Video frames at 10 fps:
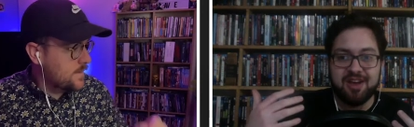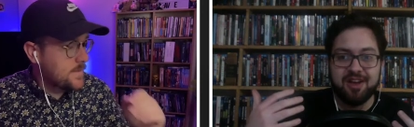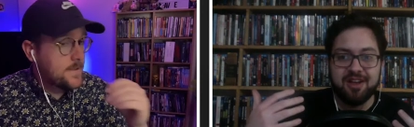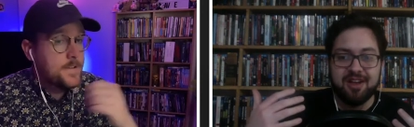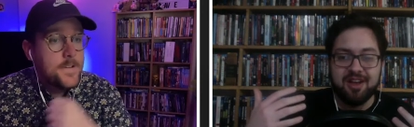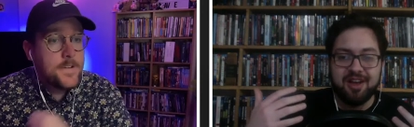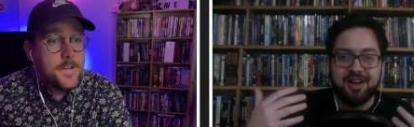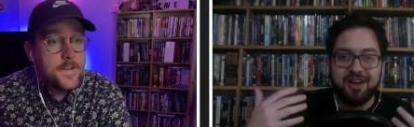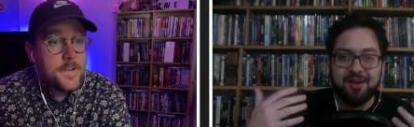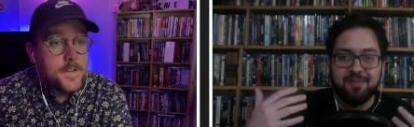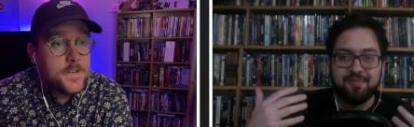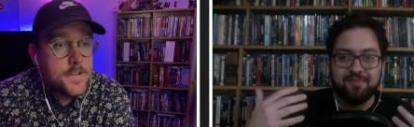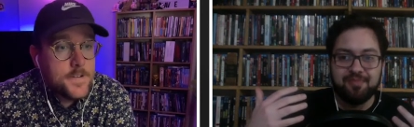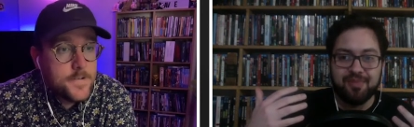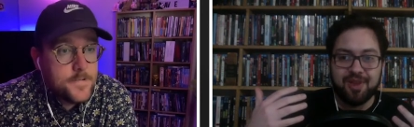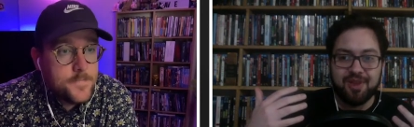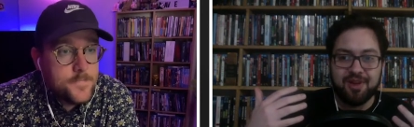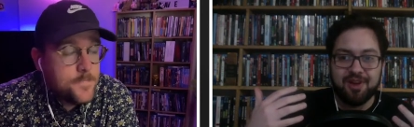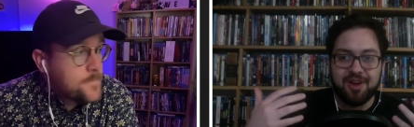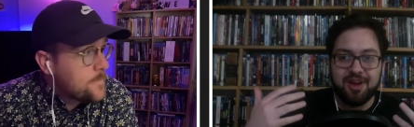Speaker 1: uh um
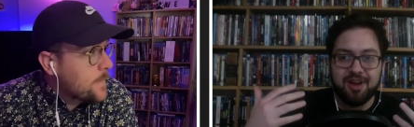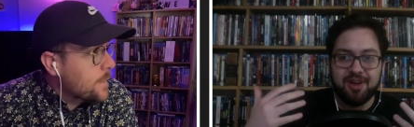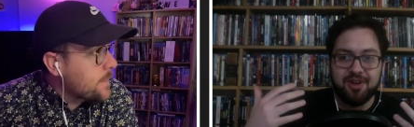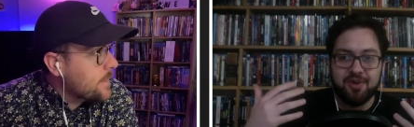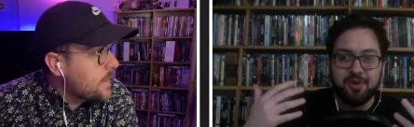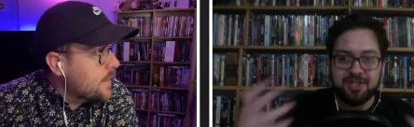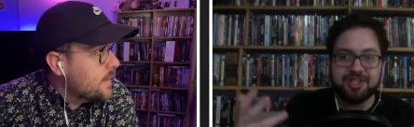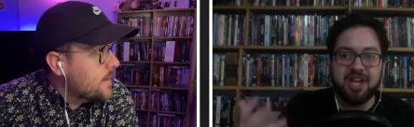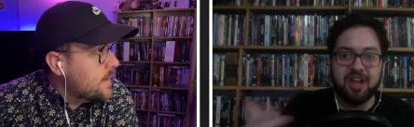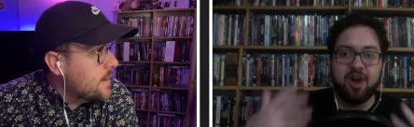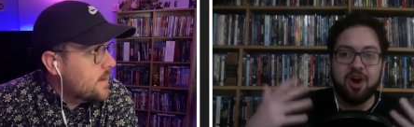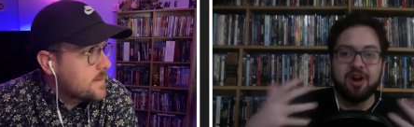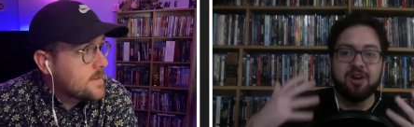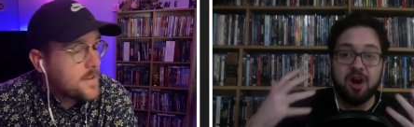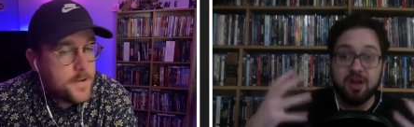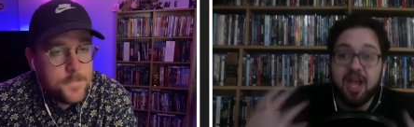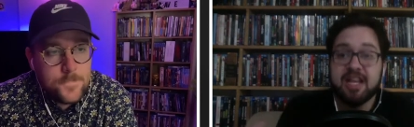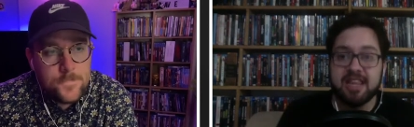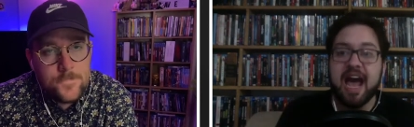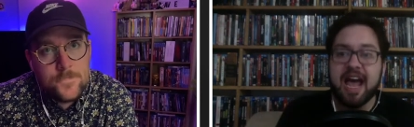uh hootie uh, shell are yeah. are
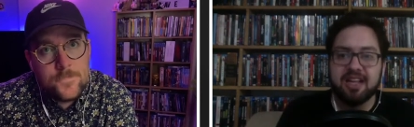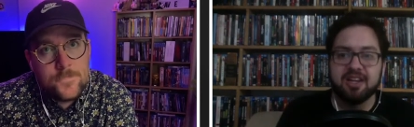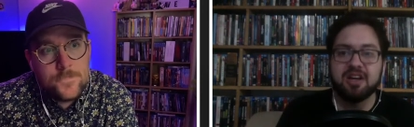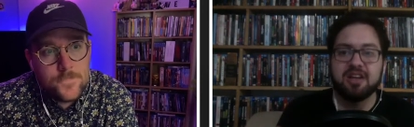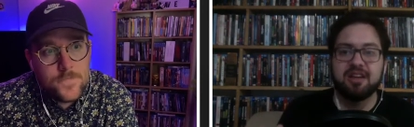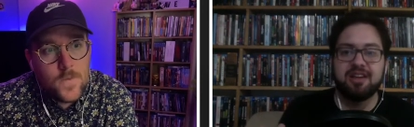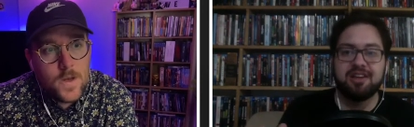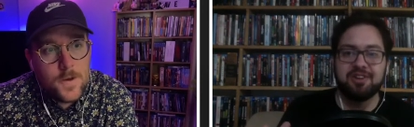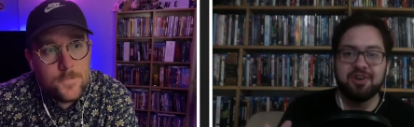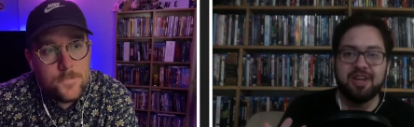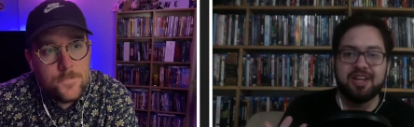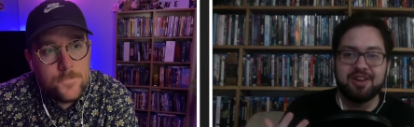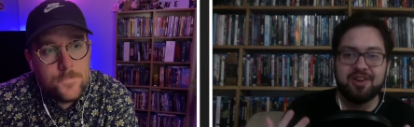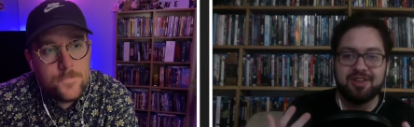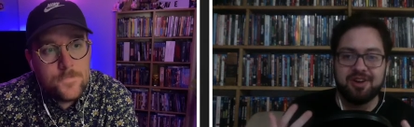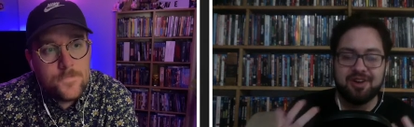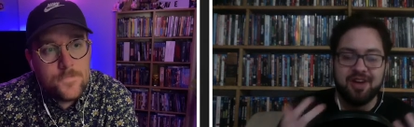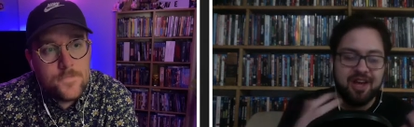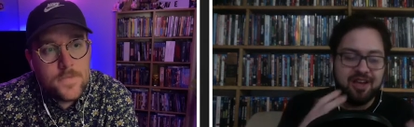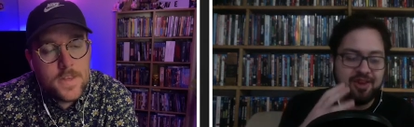like that they're yeah. you know like they're they're
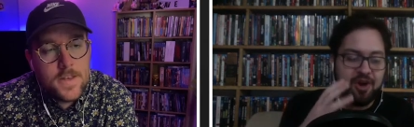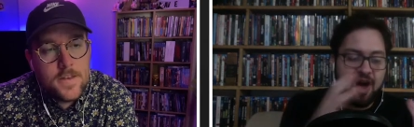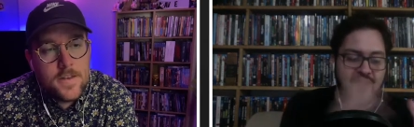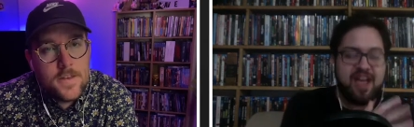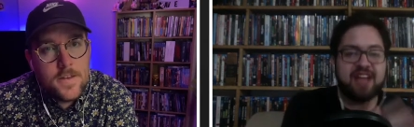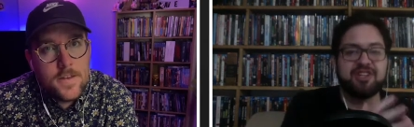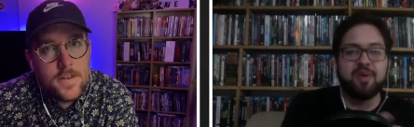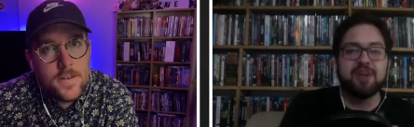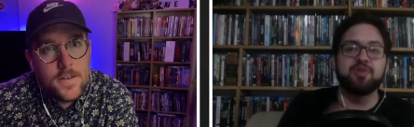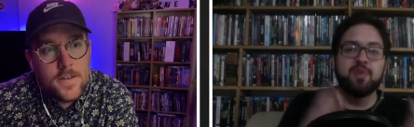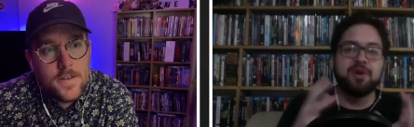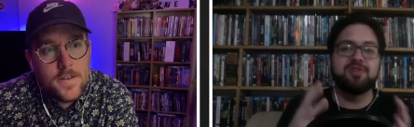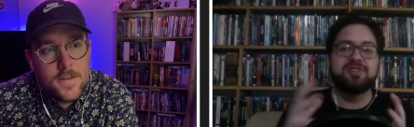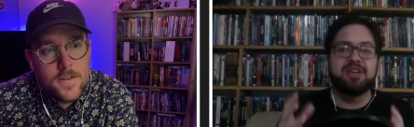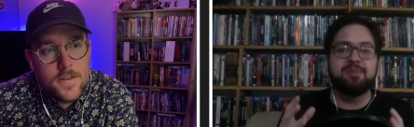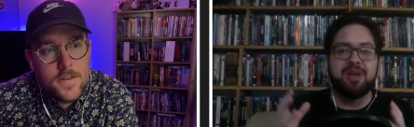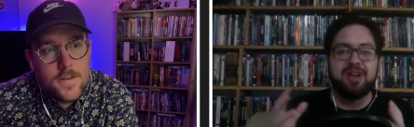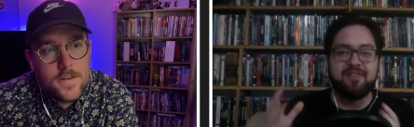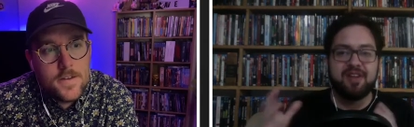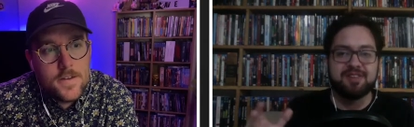they're of that generation where you see
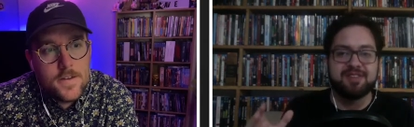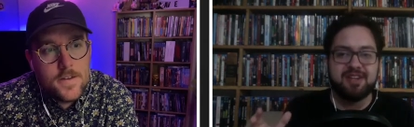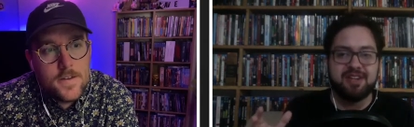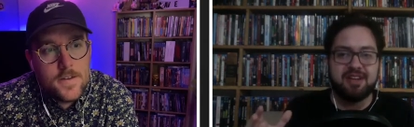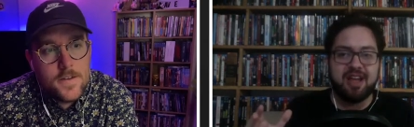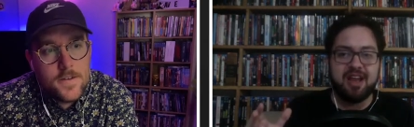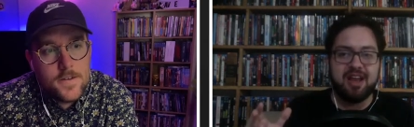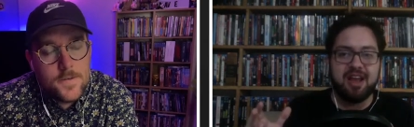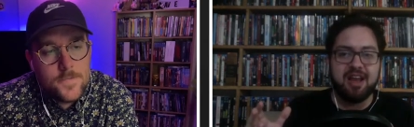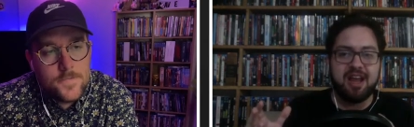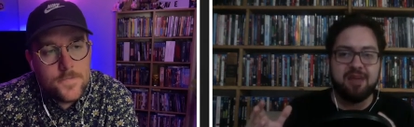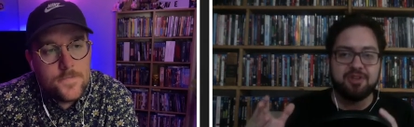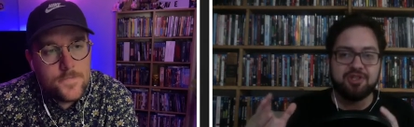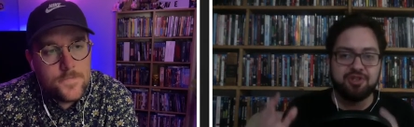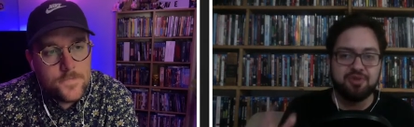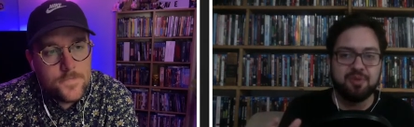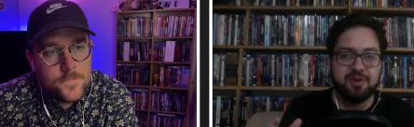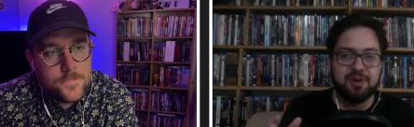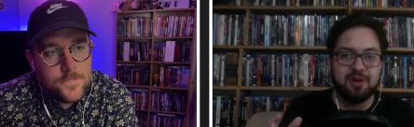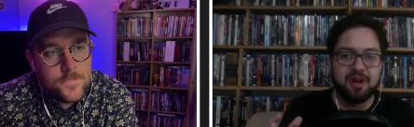beanie feldstein and and amy
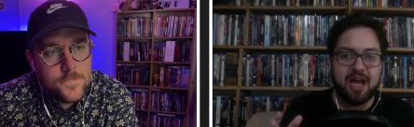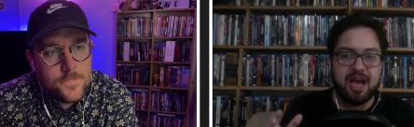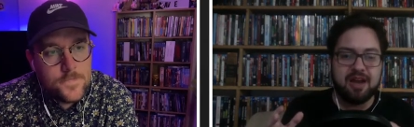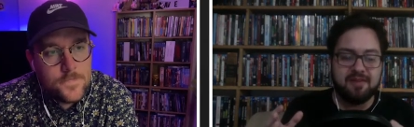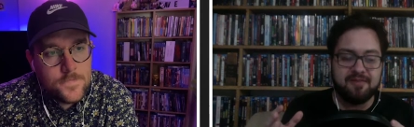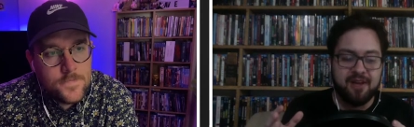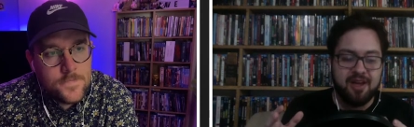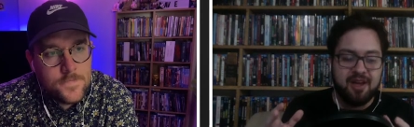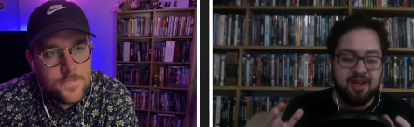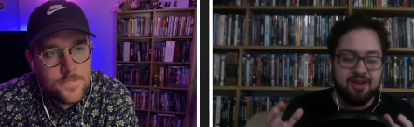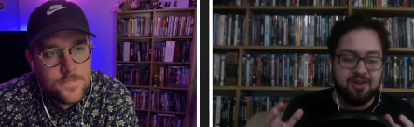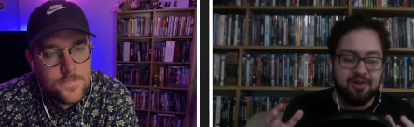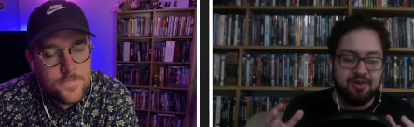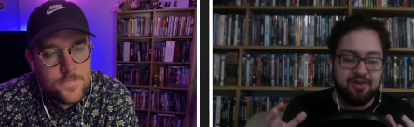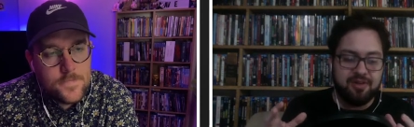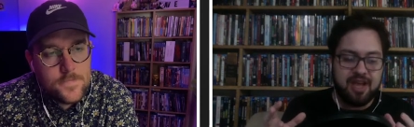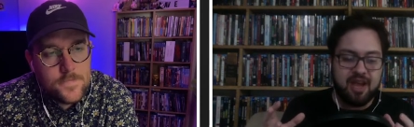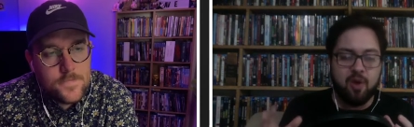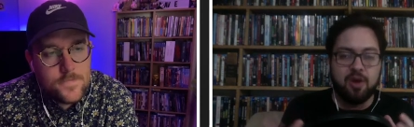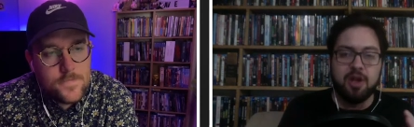schumer kind of you know
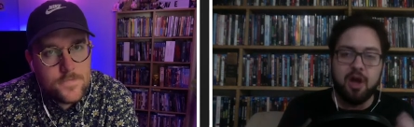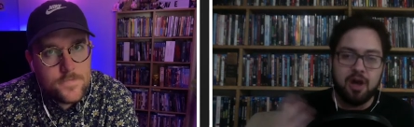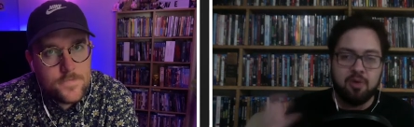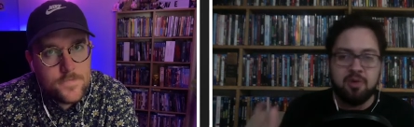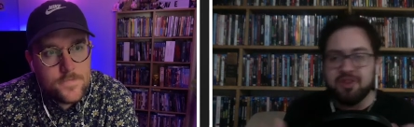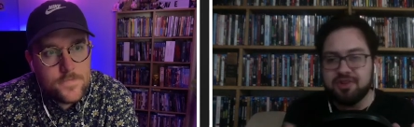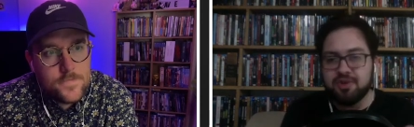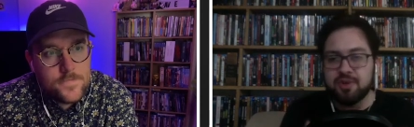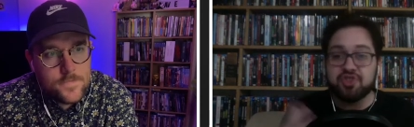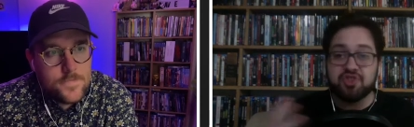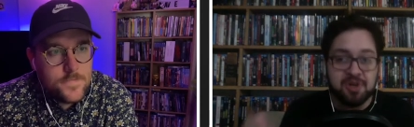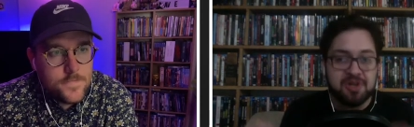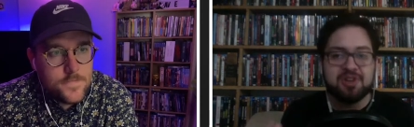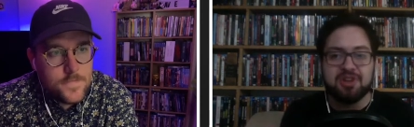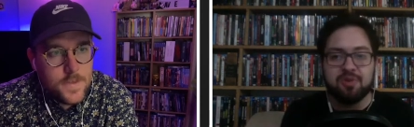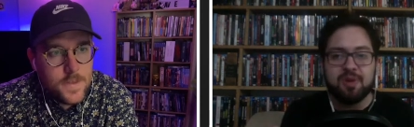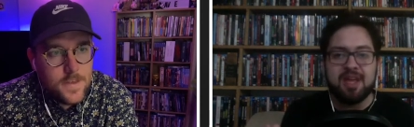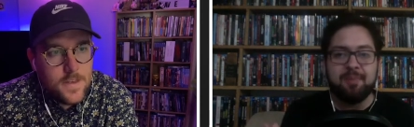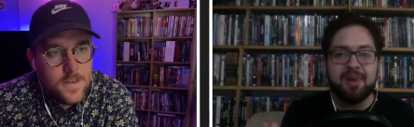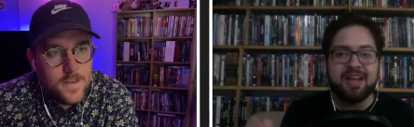they go along with it to a certain
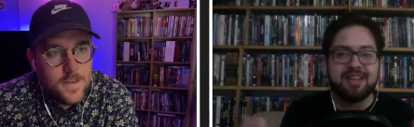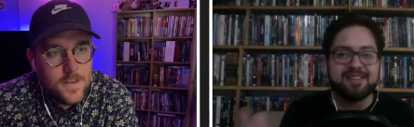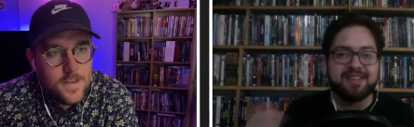degree but